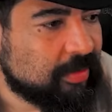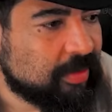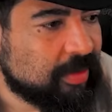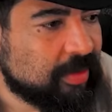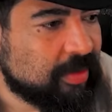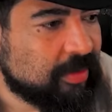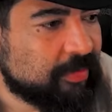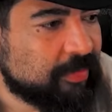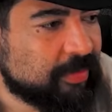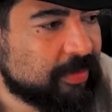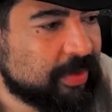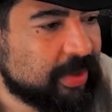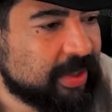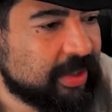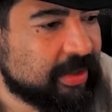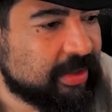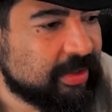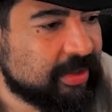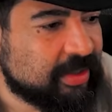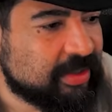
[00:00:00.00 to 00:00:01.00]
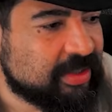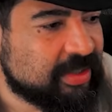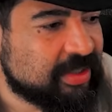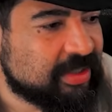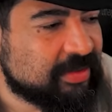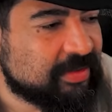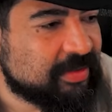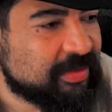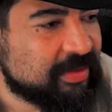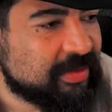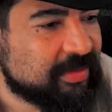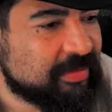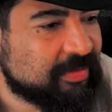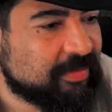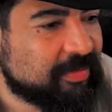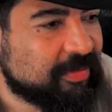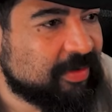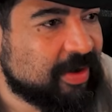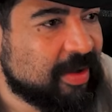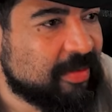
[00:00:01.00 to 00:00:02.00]
Oh boy, this is
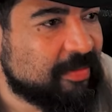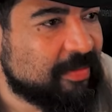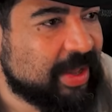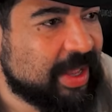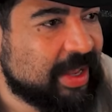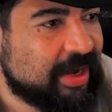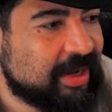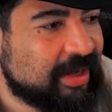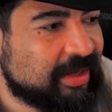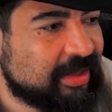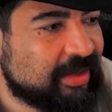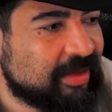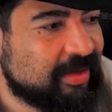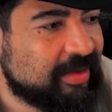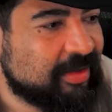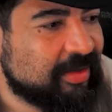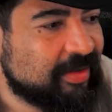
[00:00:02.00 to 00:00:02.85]
problematic.